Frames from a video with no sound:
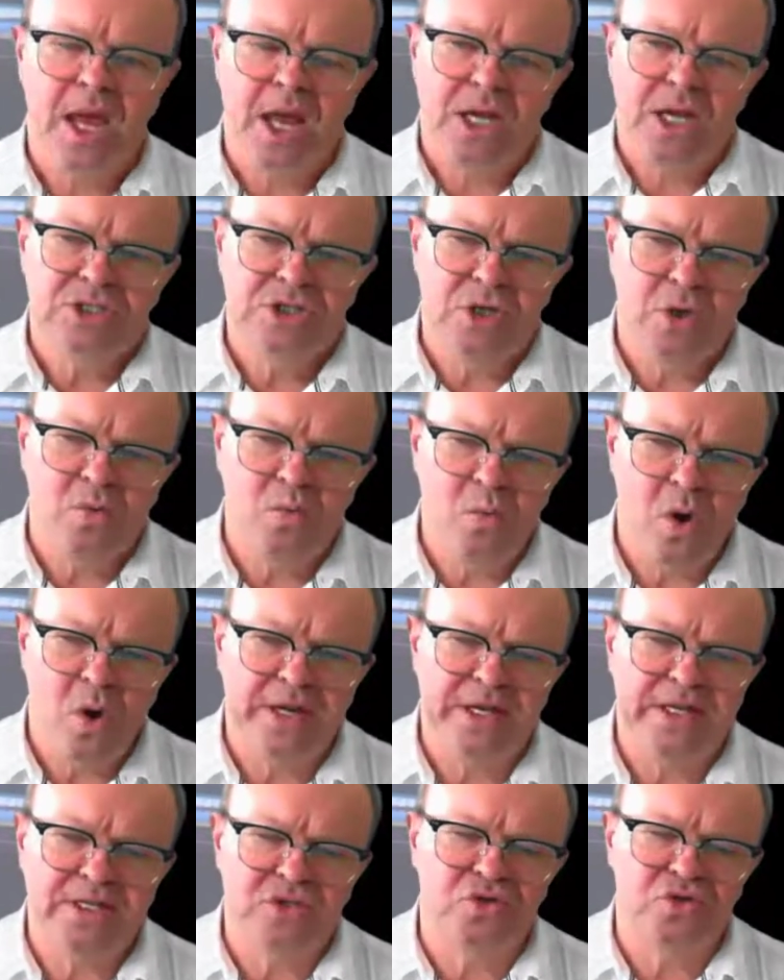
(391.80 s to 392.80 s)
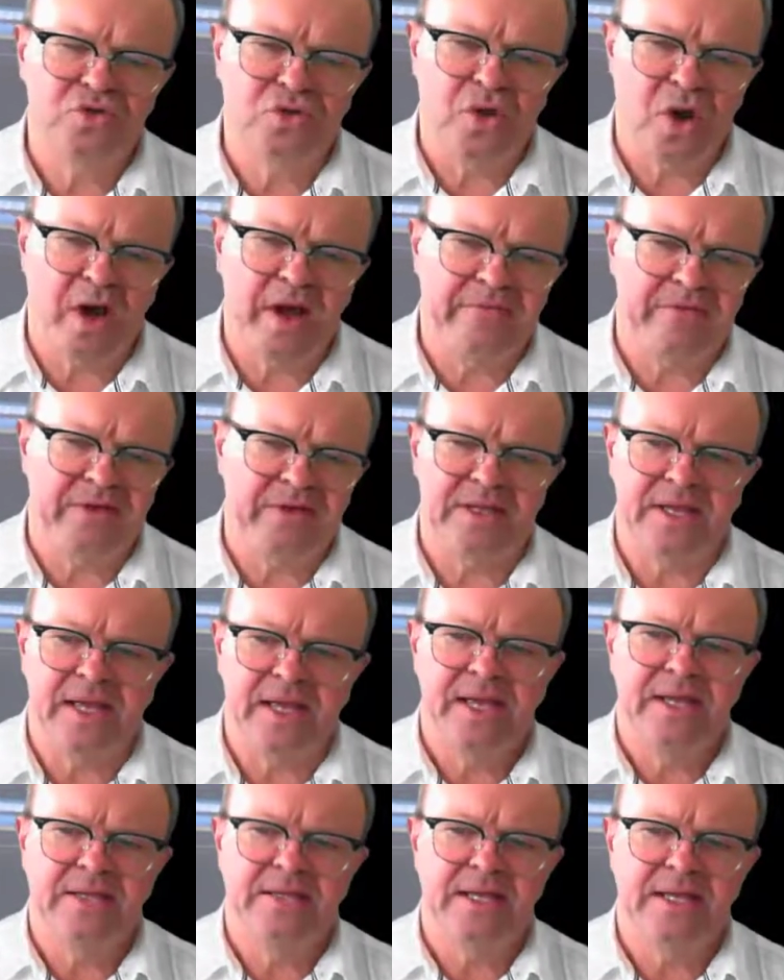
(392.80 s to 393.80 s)
So what is driving
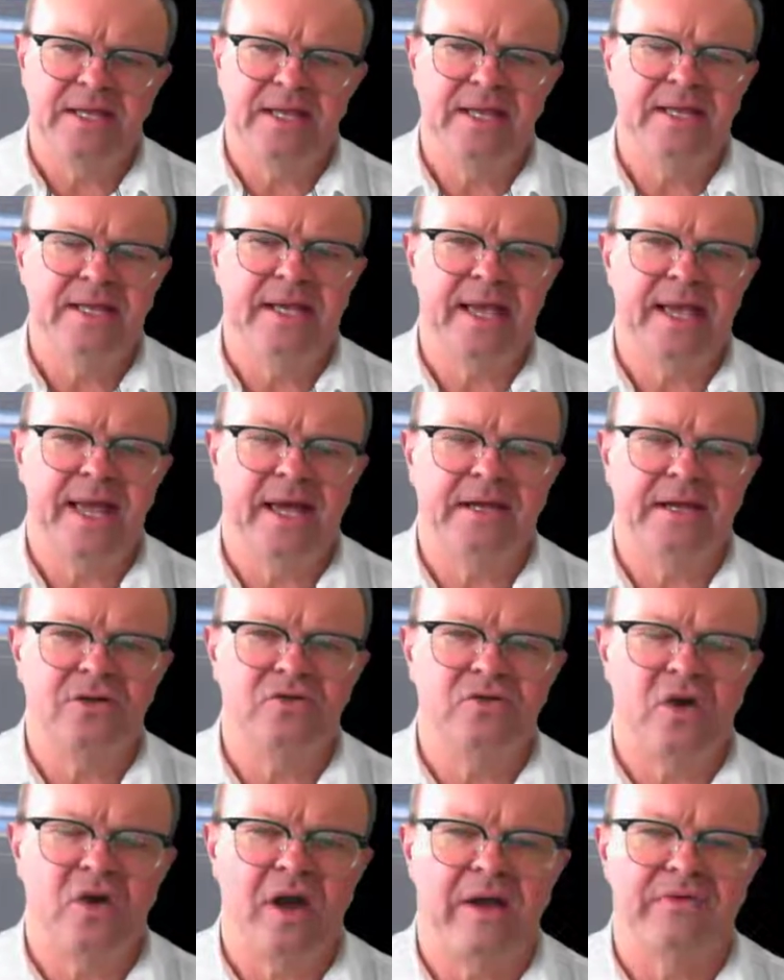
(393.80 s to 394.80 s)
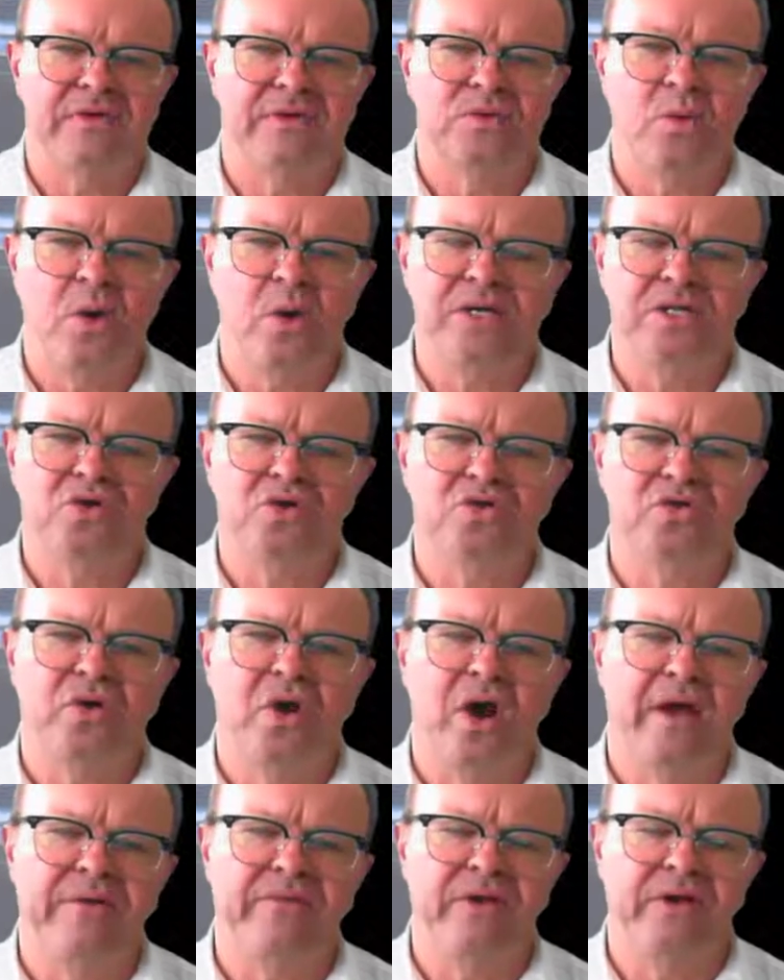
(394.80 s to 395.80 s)
the key accounting drivers? What is
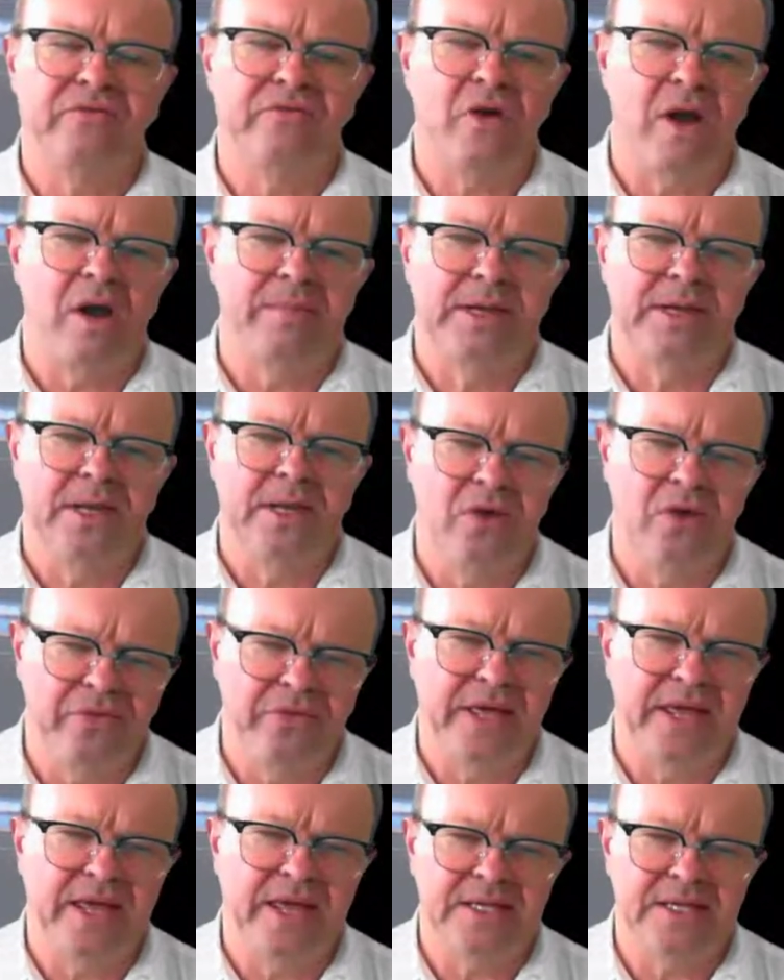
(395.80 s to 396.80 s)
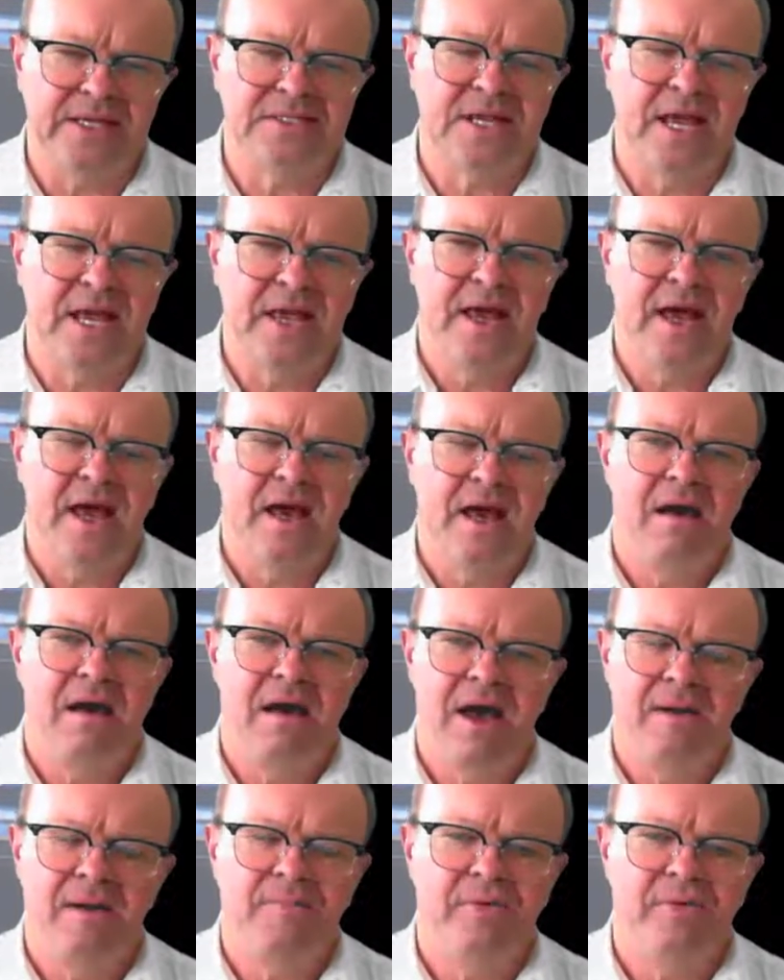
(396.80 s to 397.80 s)
driving Ryman Healthcare's
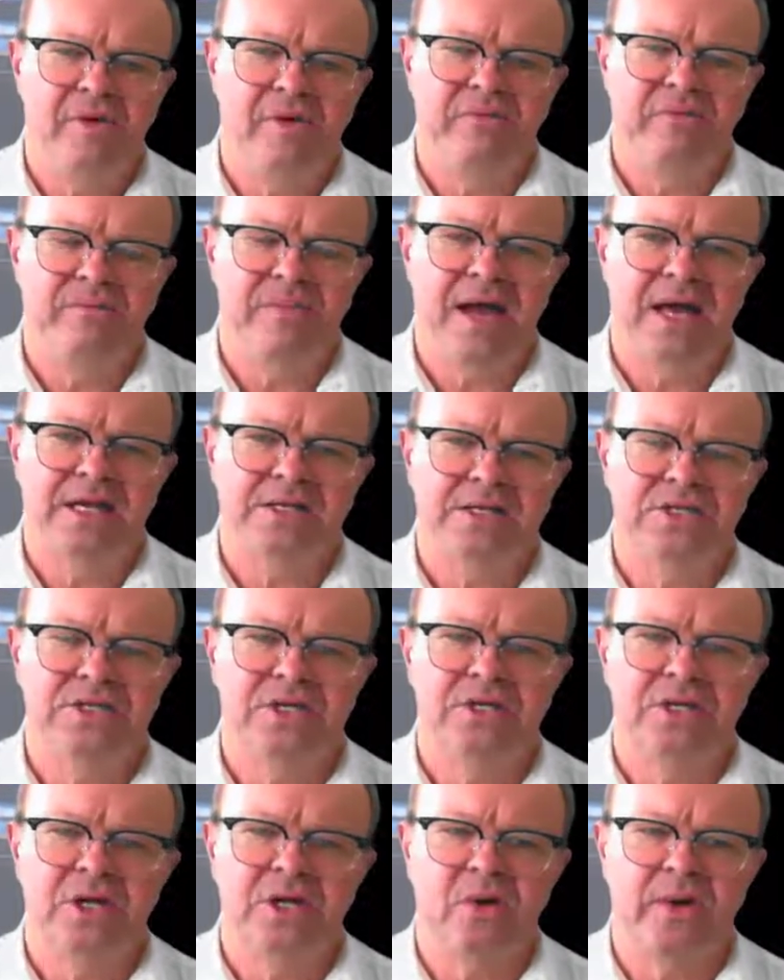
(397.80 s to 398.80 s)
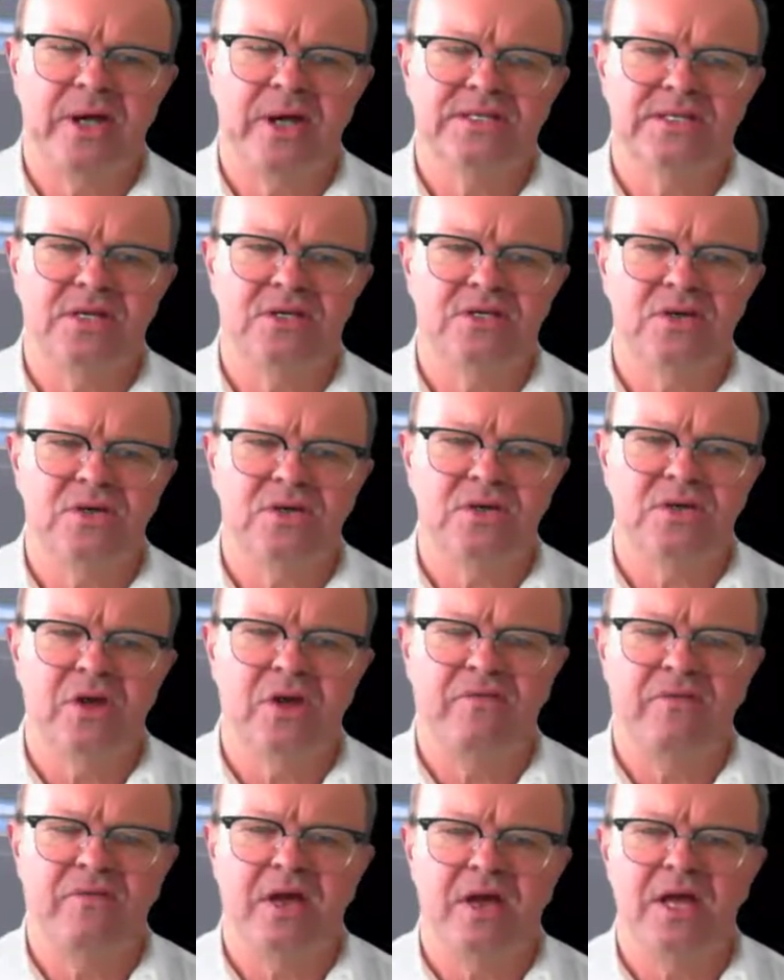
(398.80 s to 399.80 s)
high profit margin and low asset
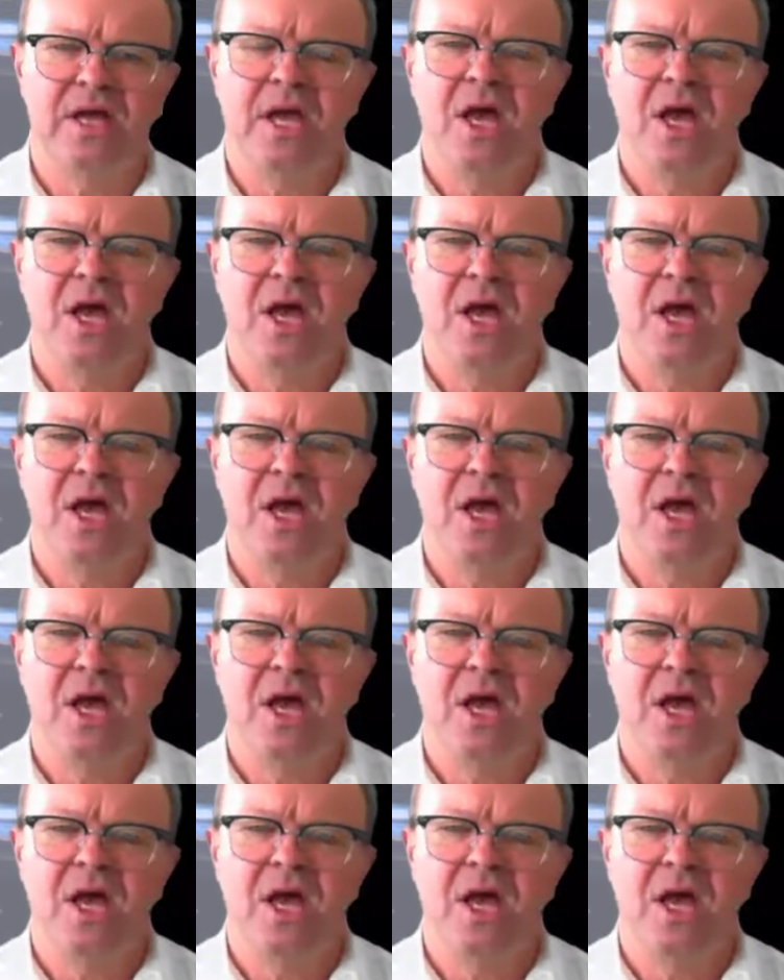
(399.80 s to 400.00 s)
turnover?